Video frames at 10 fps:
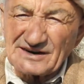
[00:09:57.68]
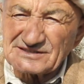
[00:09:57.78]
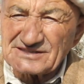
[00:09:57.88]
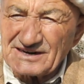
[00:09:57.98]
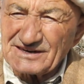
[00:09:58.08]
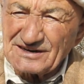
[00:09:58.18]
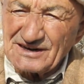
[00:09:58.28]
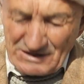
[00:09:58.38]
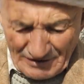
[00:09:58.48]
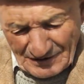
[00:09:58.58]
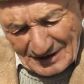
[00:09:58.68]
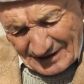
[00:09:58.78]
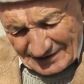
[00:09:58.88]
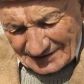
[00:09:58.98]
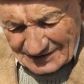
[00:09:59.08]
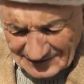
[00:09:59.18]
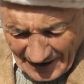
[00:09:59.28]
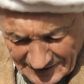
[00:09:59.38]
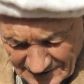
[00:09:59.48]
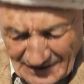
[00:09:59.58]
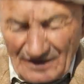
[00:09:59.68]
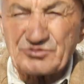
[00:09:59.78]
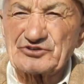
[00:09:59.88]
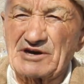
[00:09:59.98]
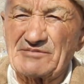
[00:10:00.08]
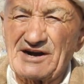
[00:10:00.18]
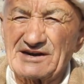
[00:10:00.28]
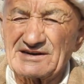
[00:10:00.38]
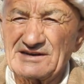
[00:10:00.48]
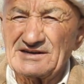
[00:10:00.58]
of the holly tree. Always rub in it.